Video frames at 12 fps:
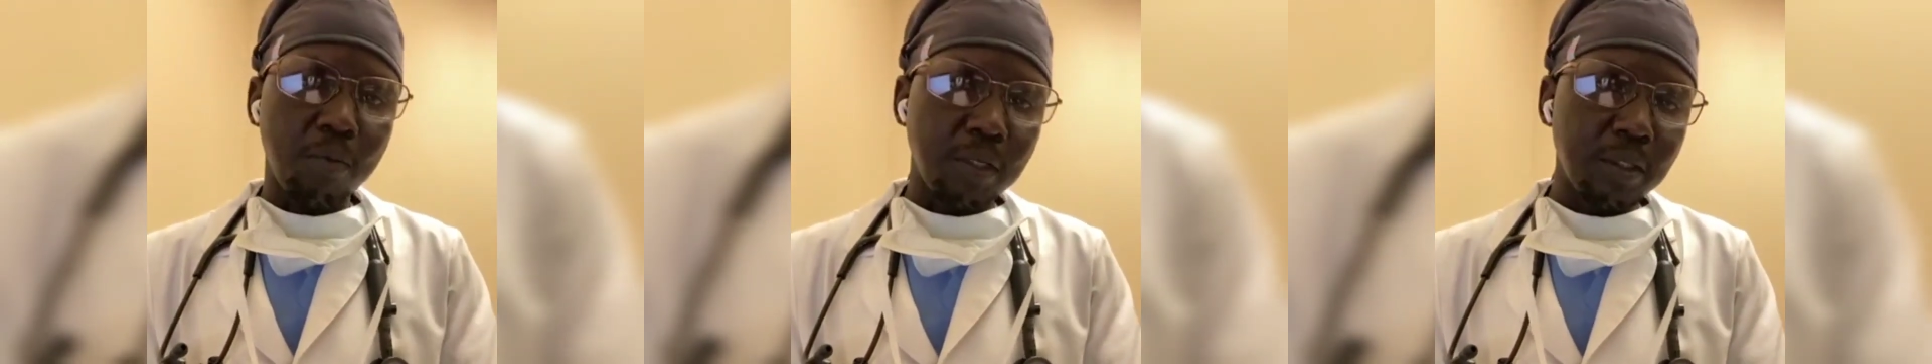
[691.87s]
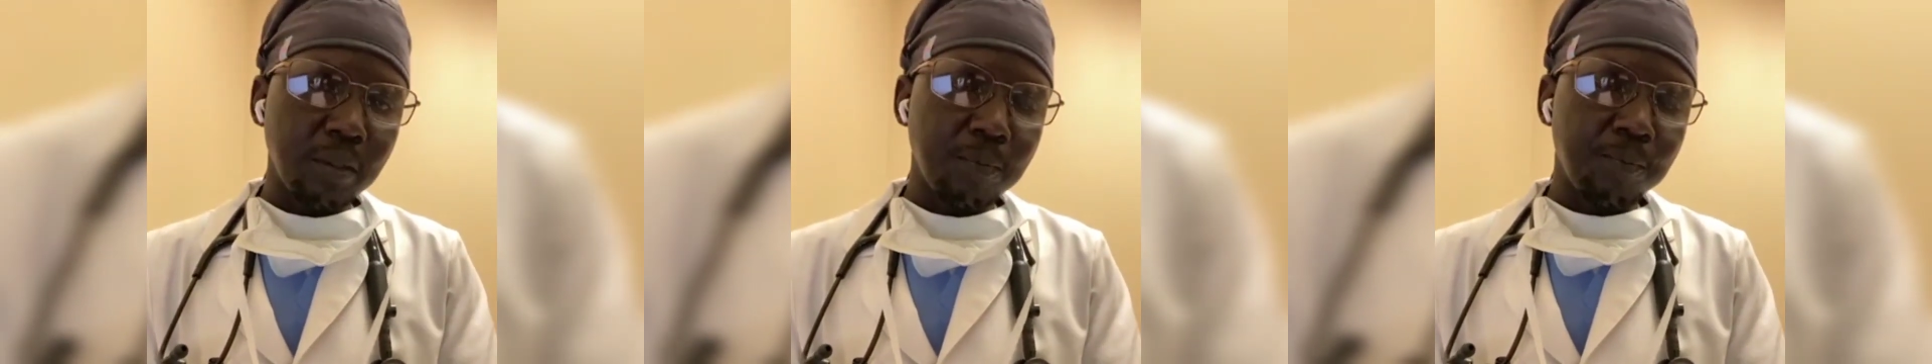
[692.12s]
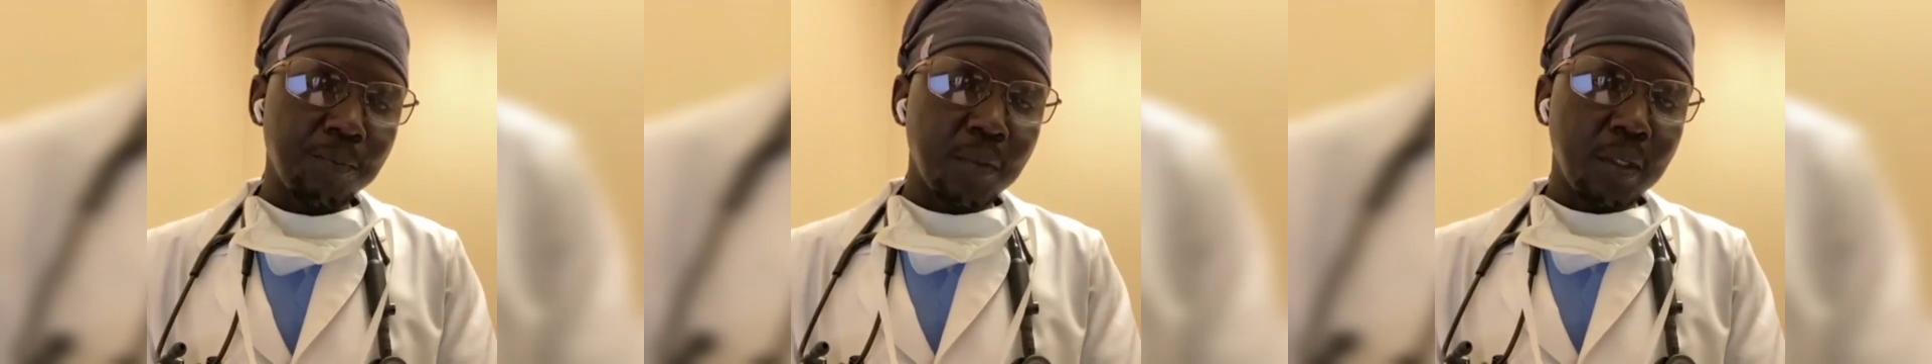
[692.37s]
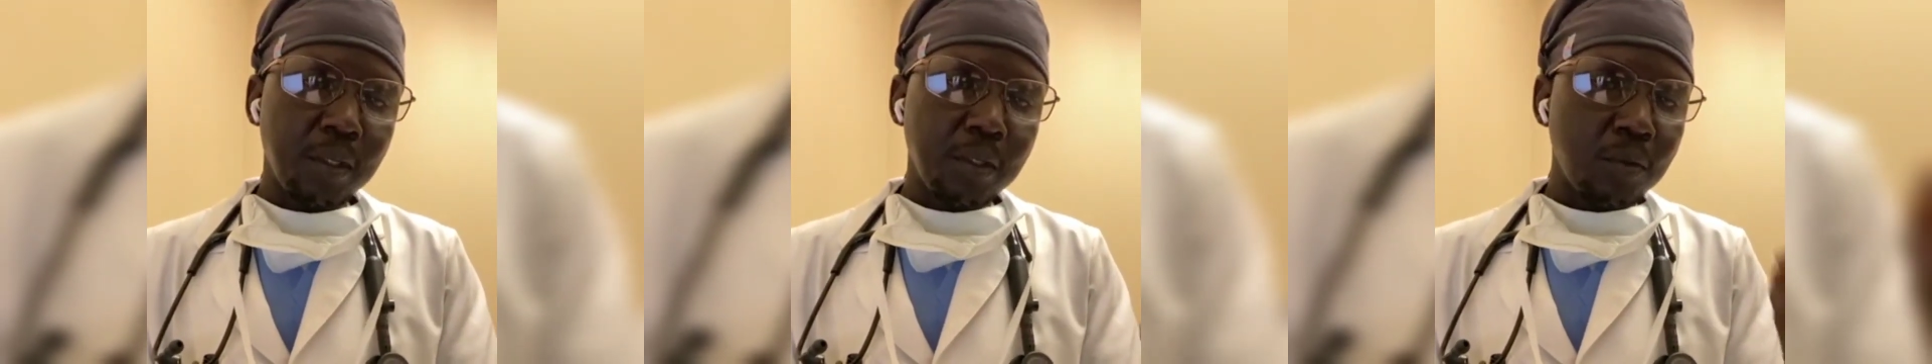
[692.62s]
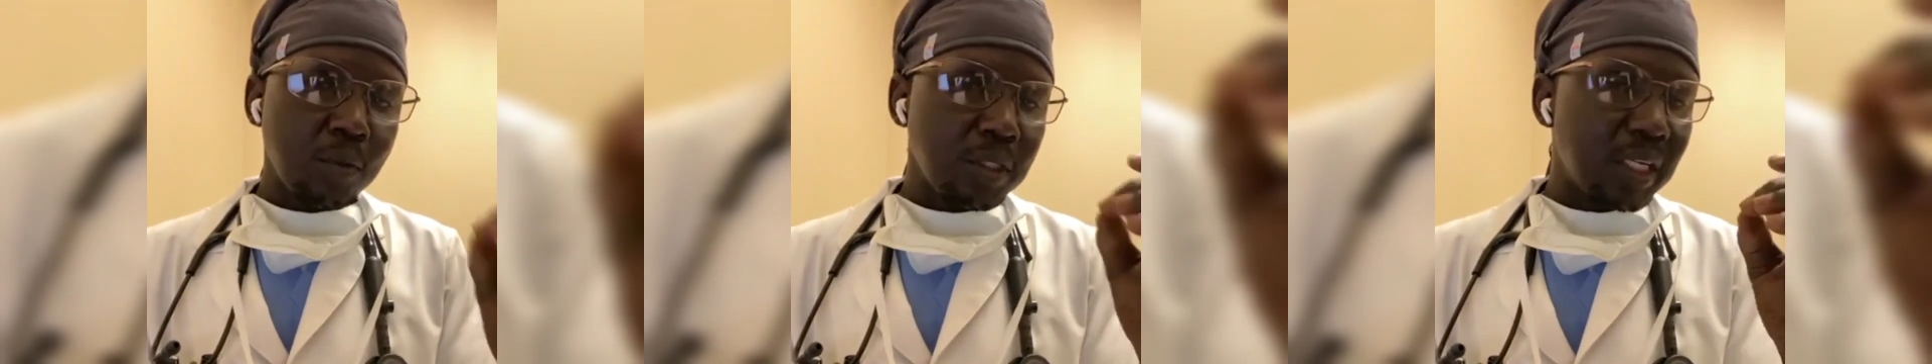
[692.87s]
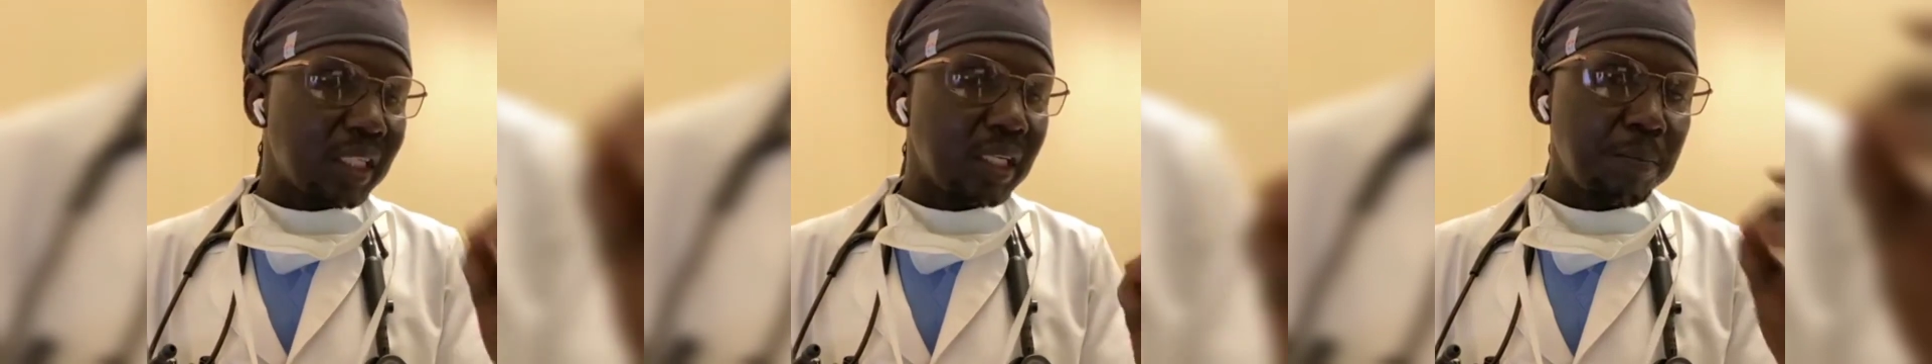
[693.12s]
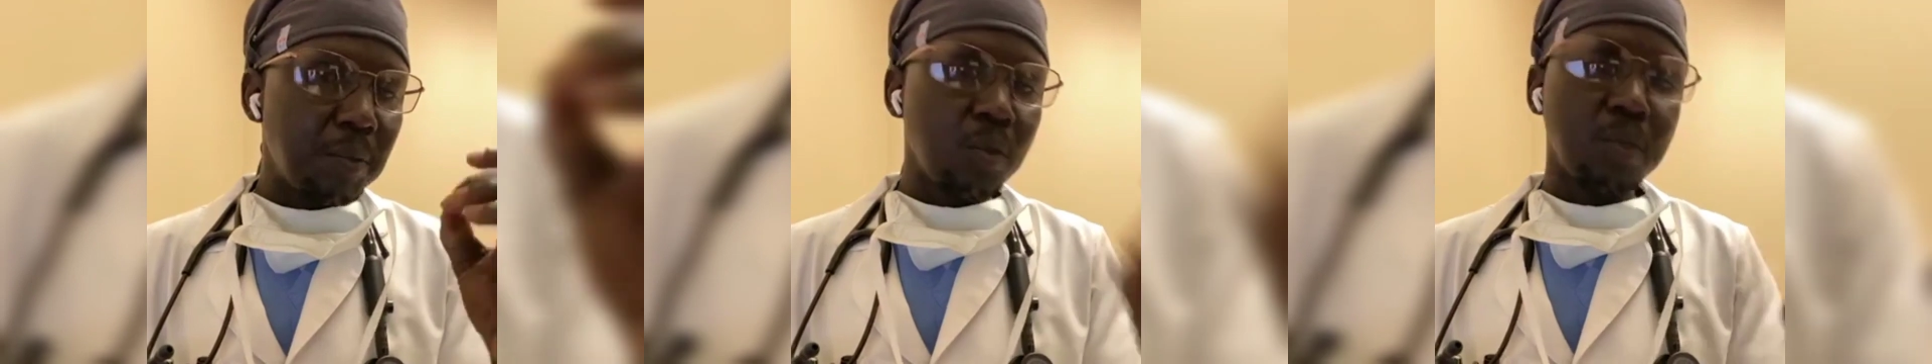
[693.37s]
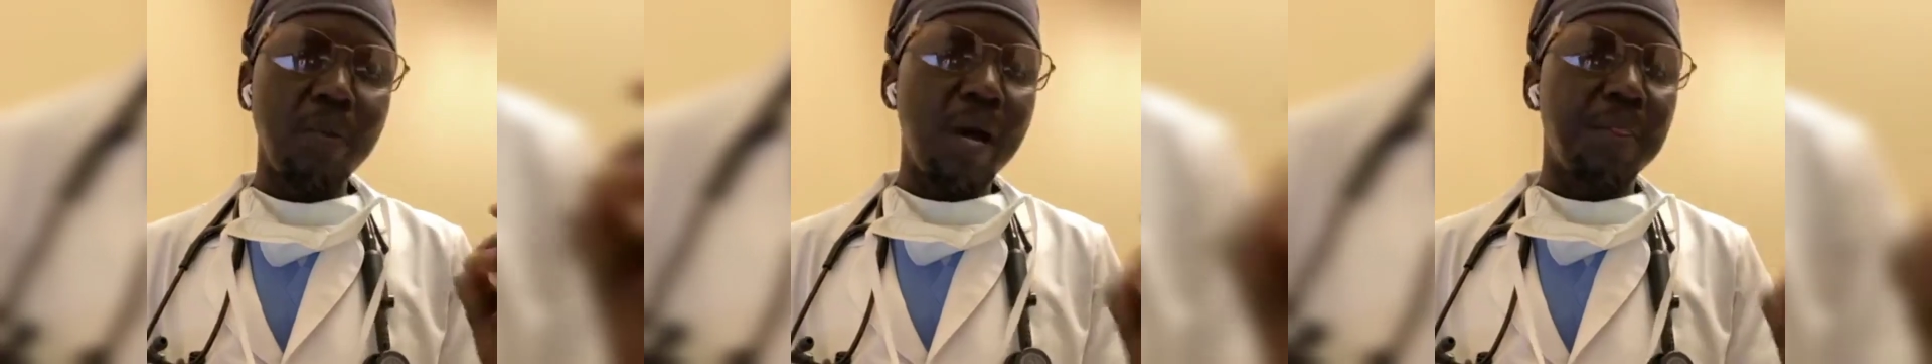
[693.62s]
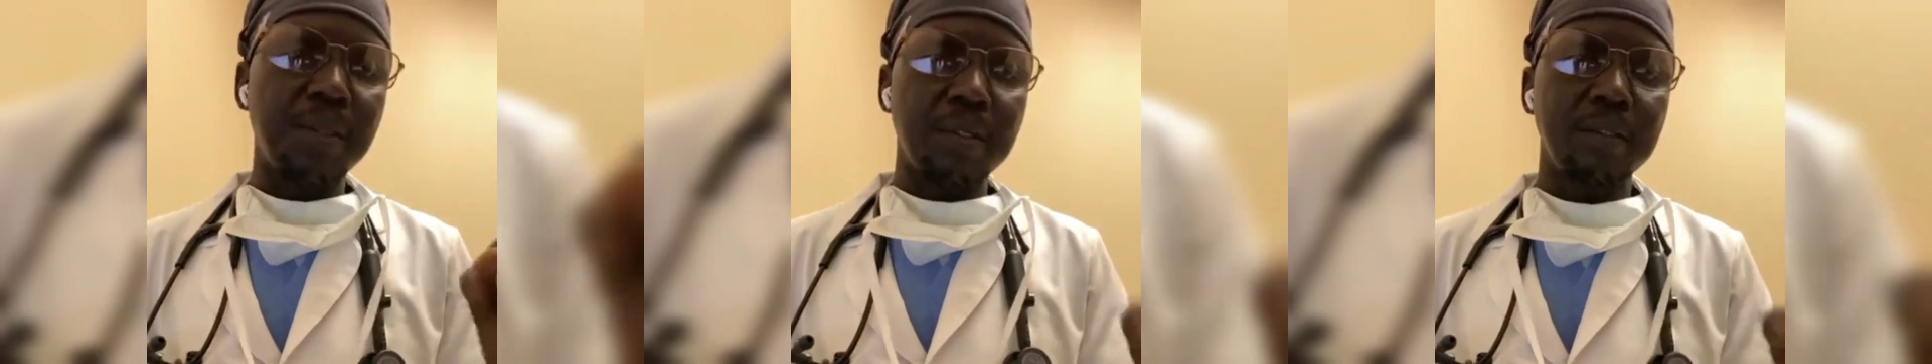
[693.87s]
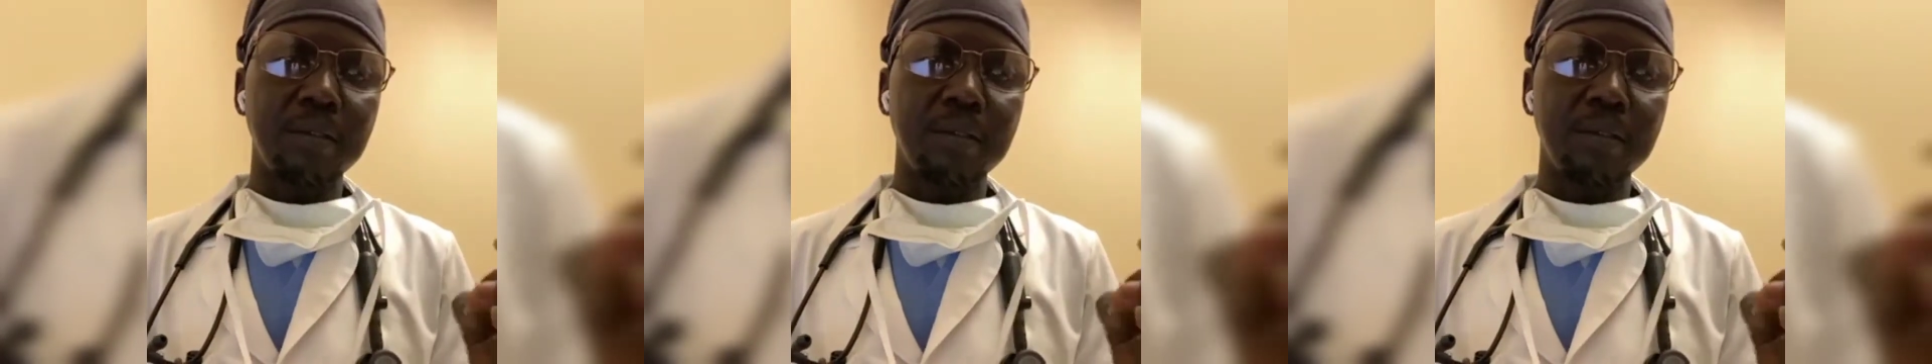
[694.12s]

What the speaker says: money, you jang the pew to mouth.